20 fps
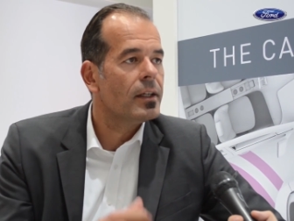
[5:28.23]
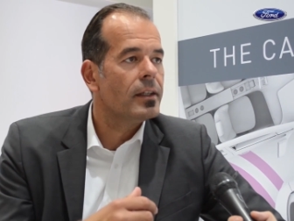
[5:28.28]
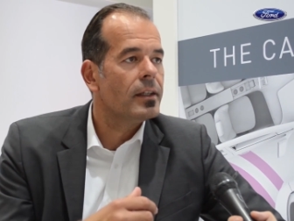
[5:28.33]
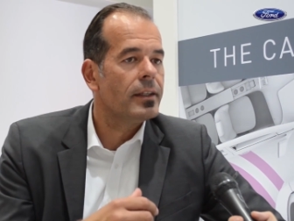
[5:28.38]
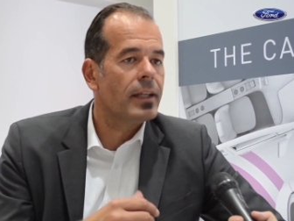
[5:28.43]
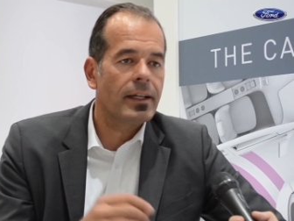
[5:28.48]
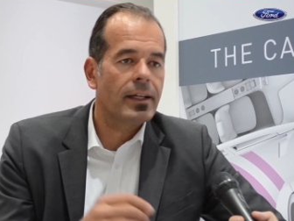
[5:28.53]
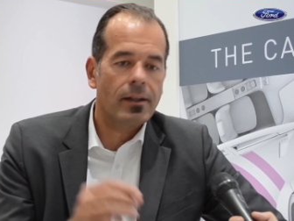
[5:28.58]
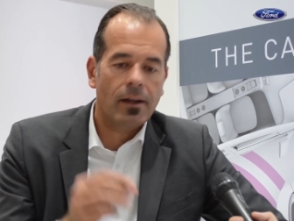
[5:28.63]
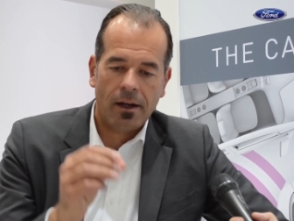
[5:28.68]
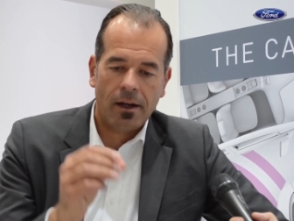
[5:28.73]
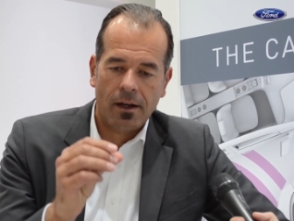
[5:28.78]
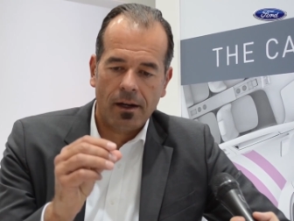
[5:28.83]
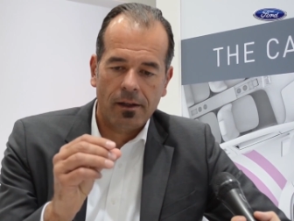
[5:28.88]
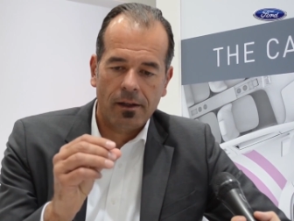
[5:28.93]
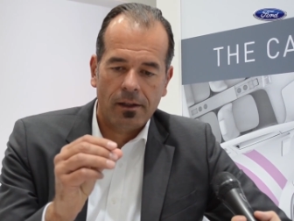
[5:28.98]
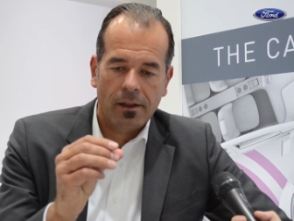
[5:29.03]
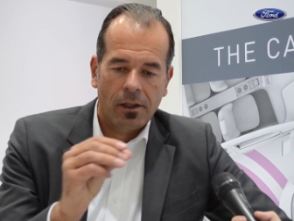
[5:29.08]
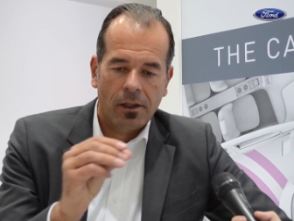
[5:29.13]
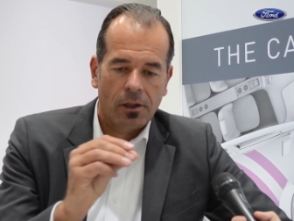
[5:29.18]
They are
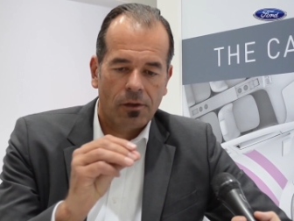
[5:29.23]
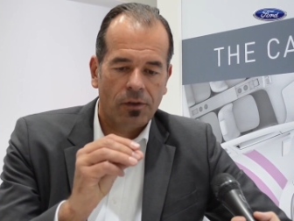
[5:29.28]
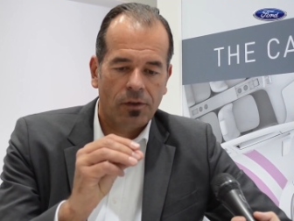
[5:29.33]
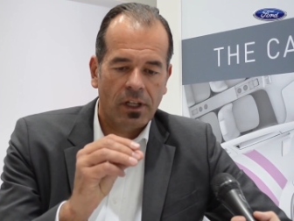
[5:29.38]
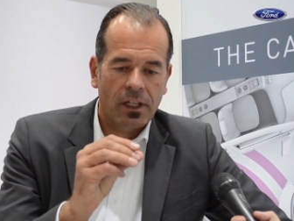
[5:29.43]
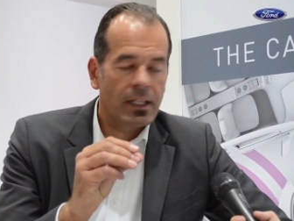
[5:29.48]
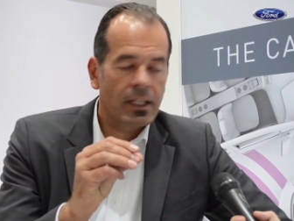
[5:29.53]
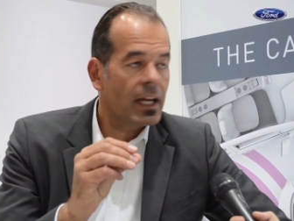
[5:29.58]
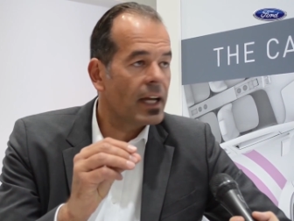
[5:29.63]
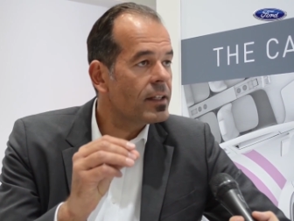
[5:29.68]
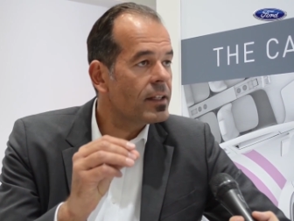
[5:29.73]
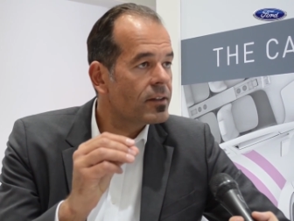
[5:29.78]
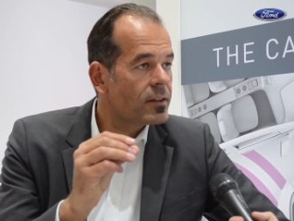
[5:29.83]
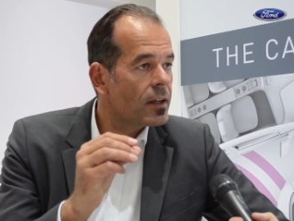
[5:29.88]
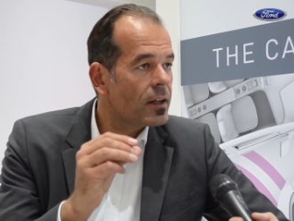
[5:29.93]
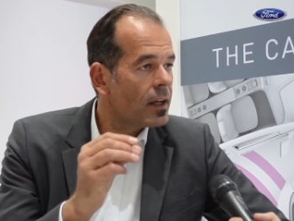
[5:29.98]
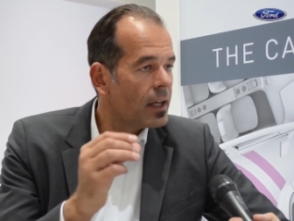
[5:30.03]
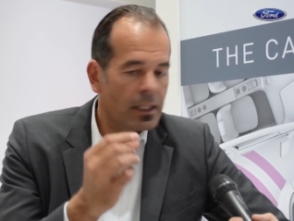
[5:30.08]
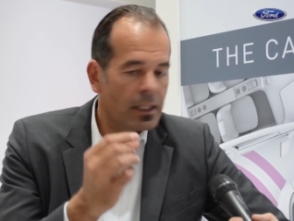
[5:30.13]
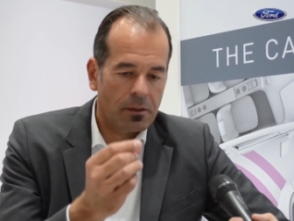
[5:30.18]
really a,
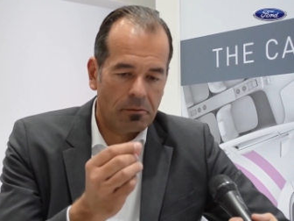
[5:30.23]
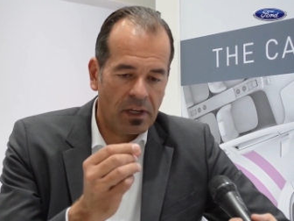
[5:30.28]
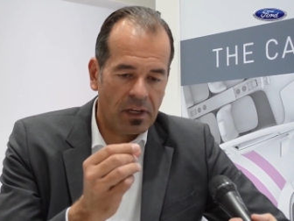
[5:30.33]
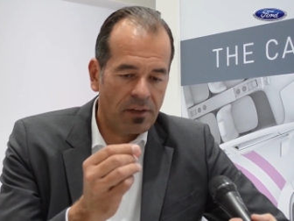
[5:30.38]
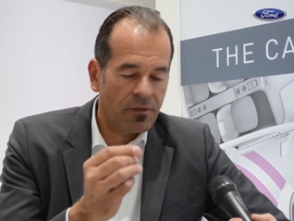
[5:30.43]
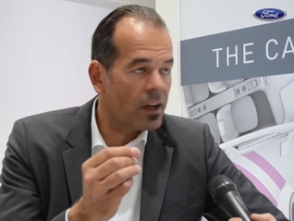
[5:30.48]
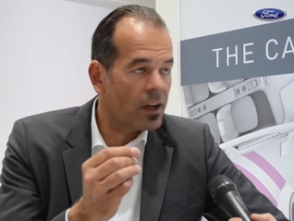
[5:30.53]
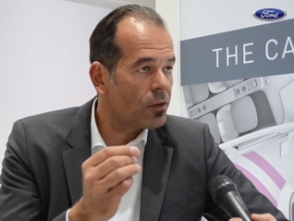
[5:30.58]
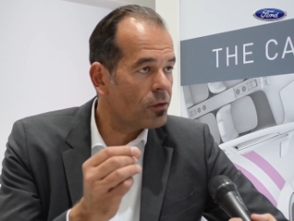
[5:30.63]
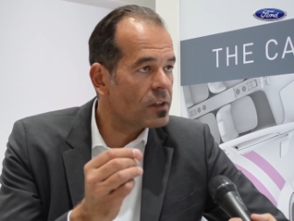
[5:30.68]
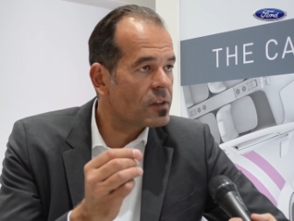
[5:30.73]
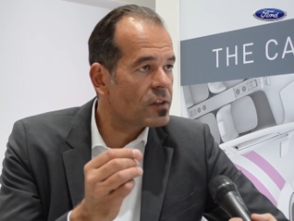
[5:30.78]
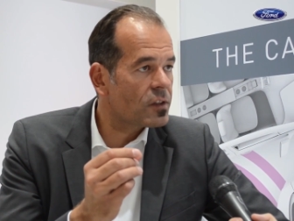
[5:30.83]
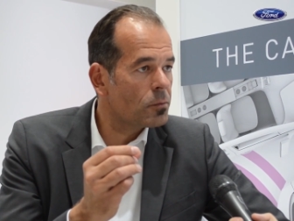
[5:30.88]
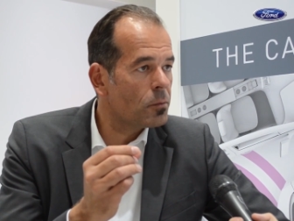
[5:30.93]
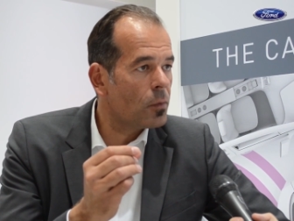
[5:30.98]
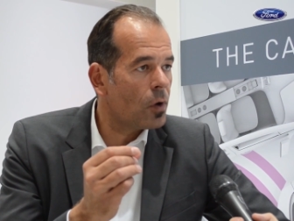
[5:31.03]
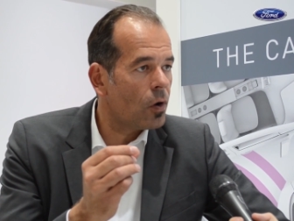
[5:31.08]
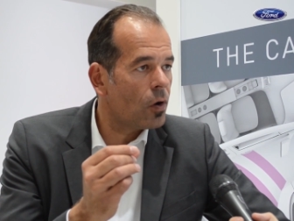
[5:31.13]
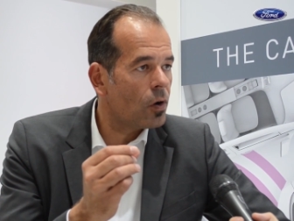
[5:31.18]
a, a, very
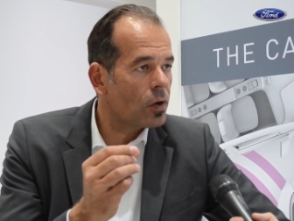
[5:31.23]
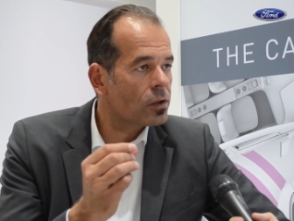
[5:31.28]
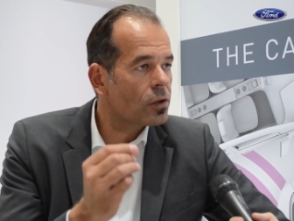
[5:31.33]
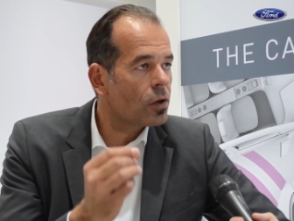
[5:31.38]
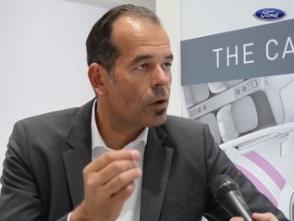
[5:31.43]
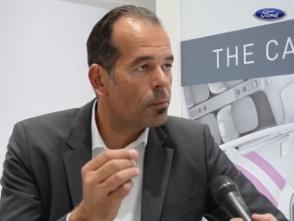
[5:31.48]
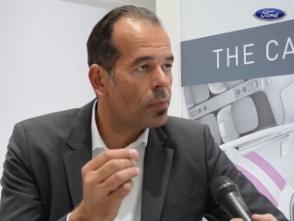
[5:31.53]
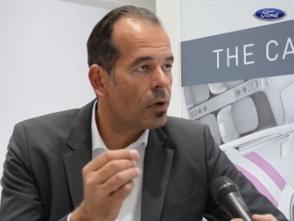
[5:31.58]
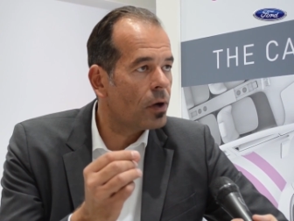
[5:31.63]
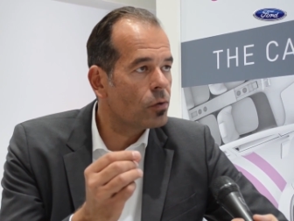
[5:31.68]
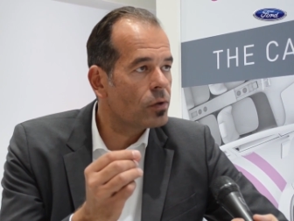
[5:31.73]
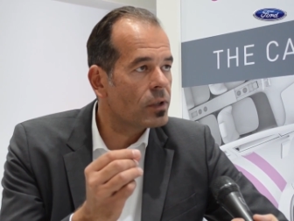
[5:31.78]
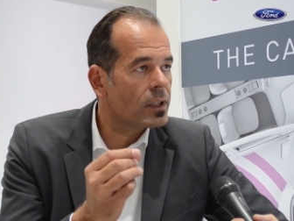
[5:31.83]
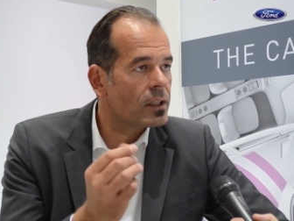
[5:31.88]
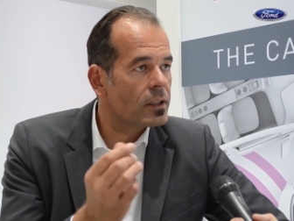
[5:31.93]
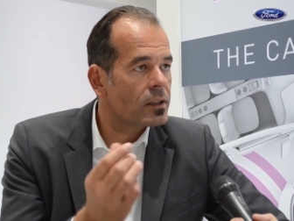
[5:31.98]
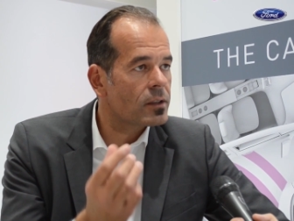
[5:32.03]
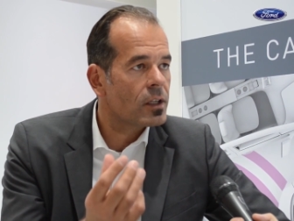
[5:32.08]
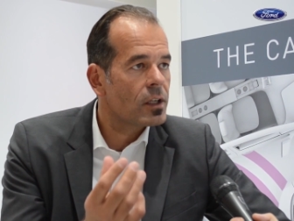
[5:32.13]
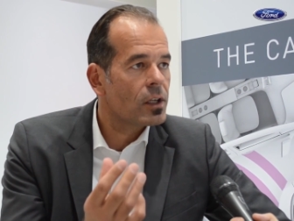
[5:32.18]
small
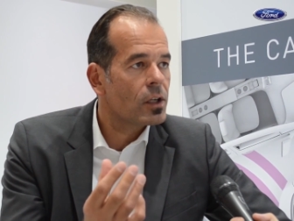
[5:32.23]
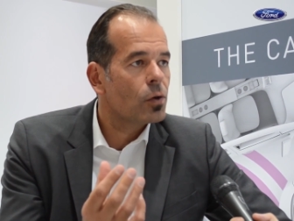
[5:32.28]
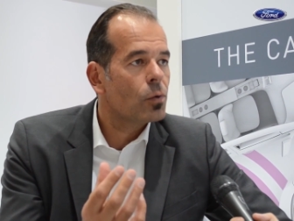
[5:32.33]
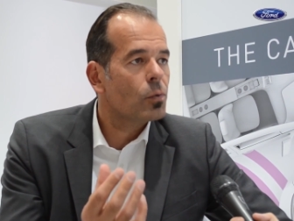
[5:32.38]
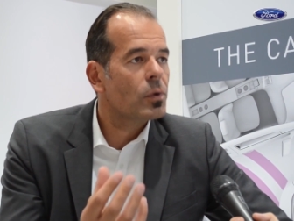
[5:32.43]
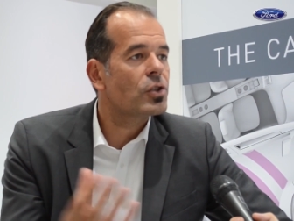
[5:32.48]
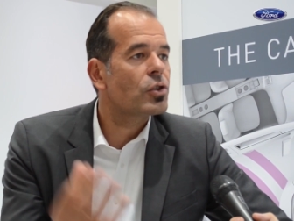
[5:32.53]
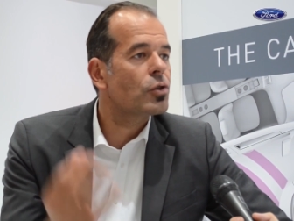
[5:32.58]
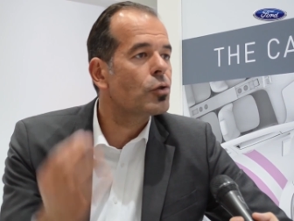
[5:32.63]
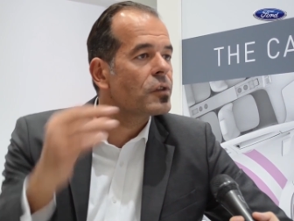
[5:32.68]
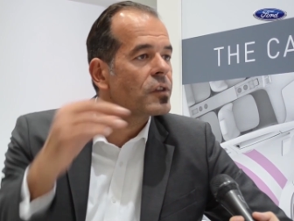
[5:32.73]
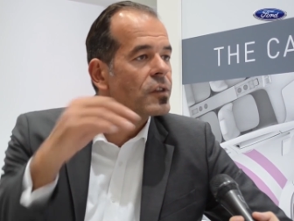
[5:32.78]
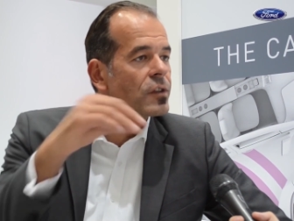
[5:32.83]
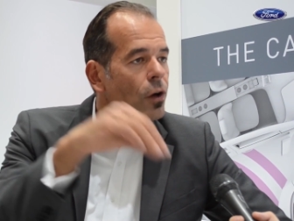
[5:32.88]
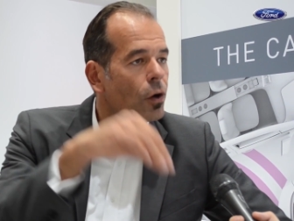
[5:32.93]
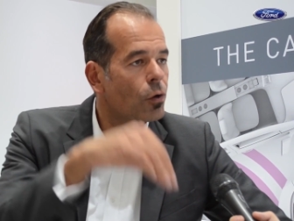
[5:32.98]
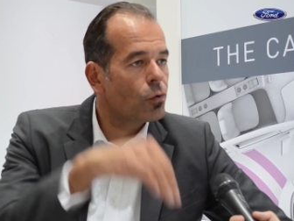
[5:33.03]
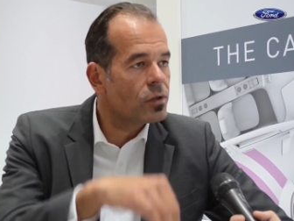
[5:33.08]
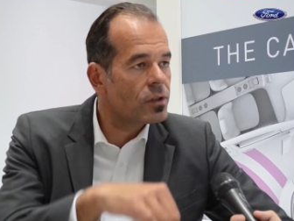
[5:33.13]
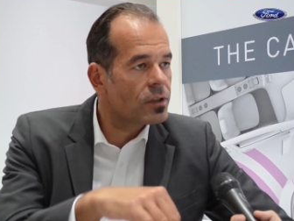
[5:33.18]
component which you
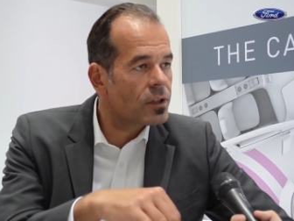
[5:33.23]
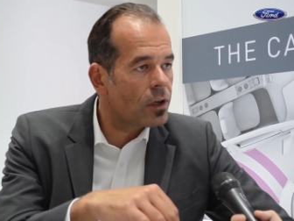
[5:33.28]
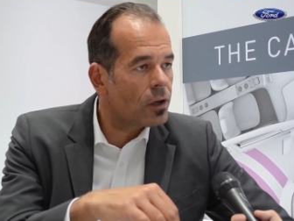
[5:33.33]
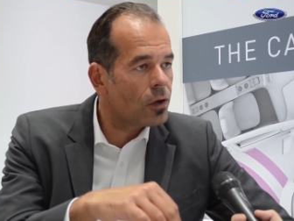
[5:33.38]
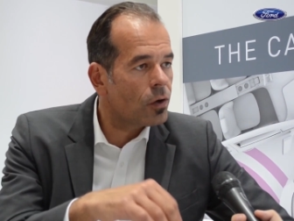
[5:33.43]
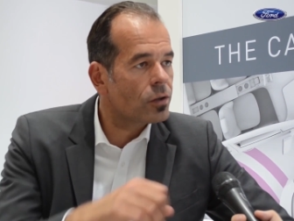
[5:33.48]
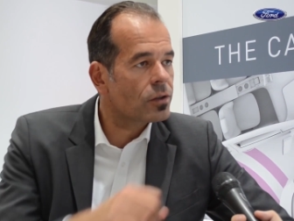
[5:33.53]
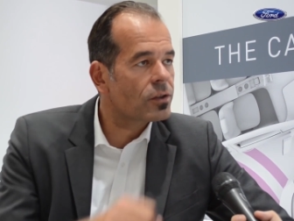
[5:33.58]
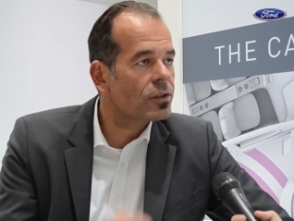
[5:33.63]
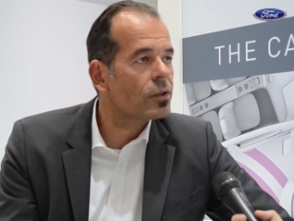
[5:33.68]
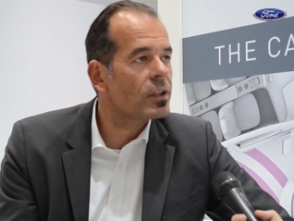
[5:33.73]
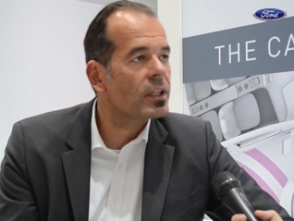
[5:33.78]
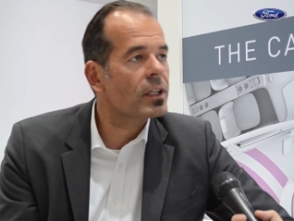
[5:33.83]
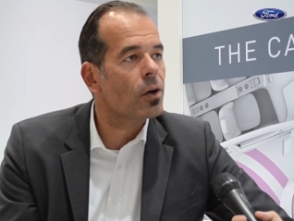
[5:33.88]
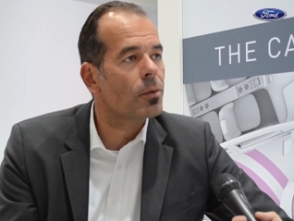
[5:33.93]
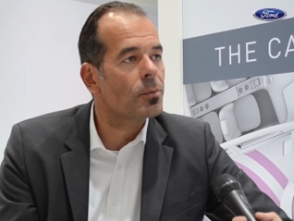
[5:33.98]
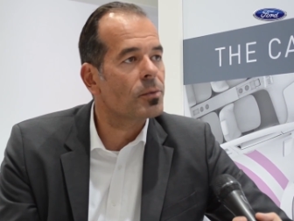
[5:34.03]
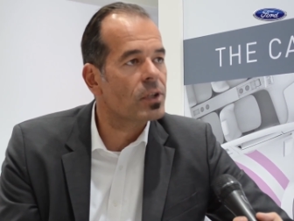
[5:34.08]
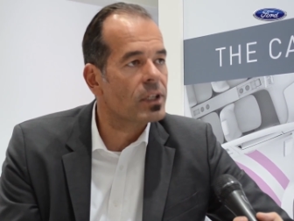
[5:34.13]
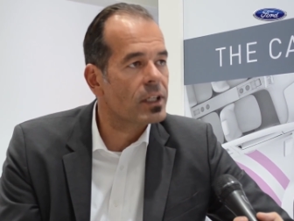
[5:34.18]
solder onto the
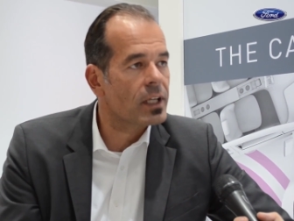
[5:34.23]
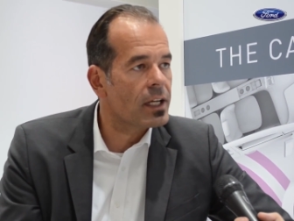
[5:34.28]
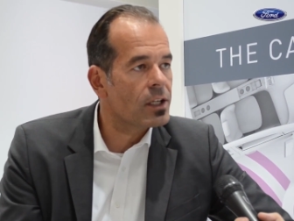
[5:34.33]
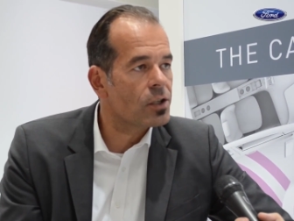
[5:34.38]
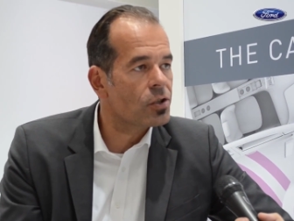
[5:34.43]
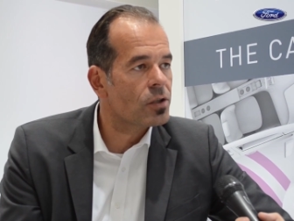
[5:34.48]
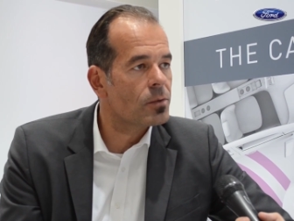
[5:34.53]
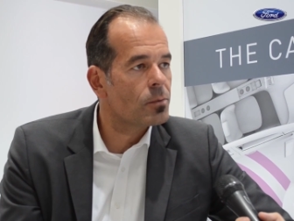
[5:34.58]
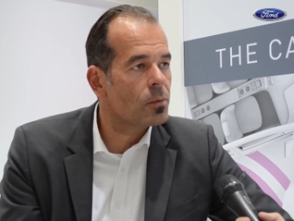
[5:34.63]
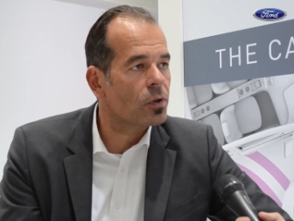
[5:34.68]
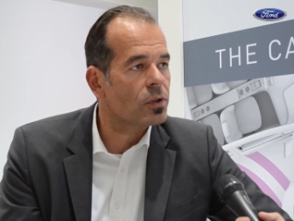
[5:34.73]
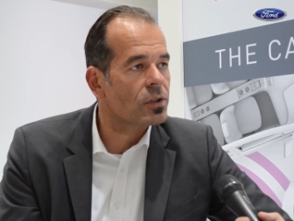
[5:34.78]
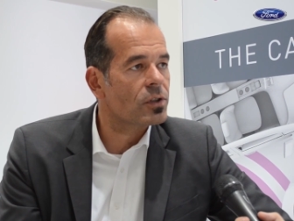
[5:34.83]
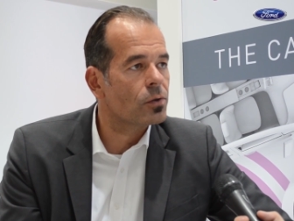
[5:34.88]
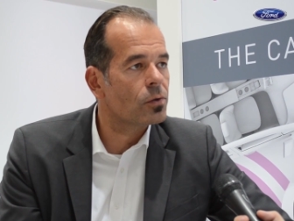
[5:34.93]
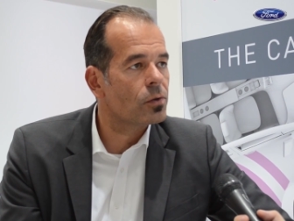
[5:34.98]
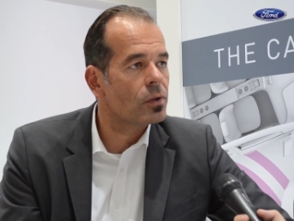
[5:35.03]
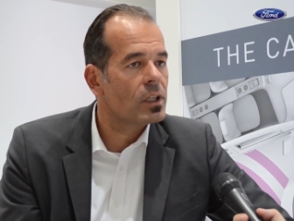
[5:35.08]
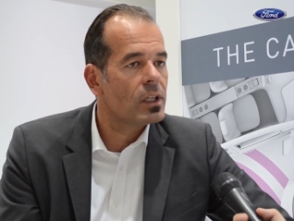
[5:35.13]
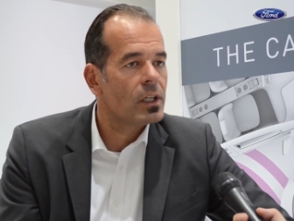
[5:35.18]
communication
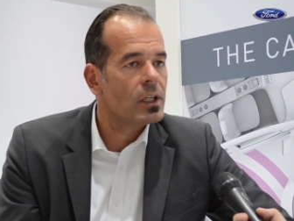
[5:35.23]
module,